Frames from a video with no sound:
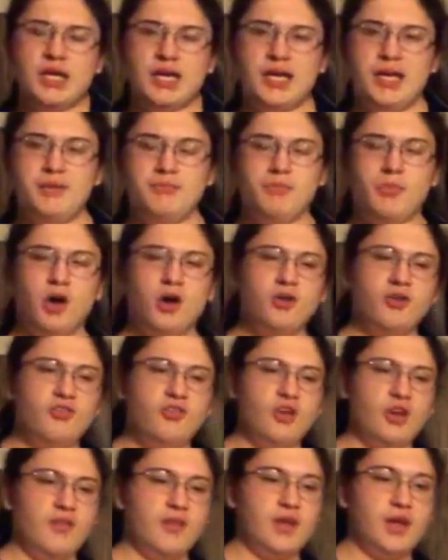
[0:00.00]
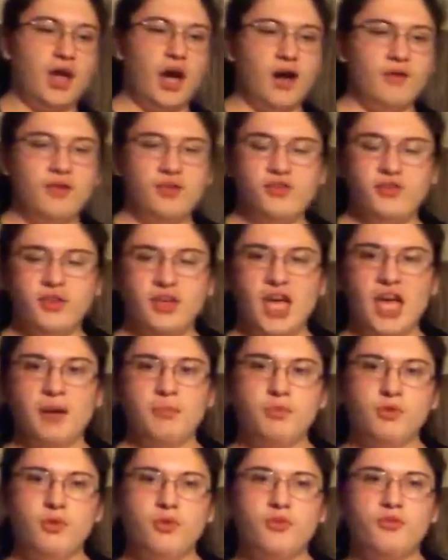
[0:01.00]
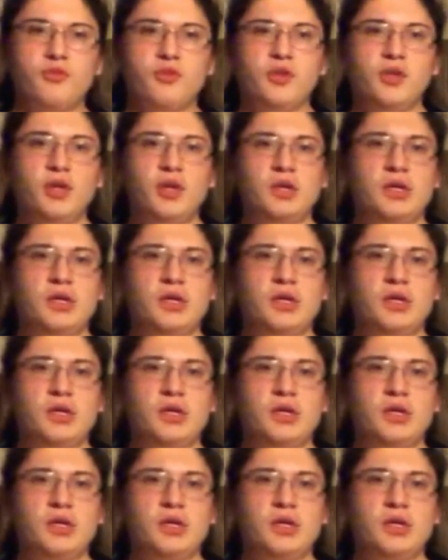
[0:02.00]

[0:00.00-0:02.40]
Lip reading: in March, and then obviously April's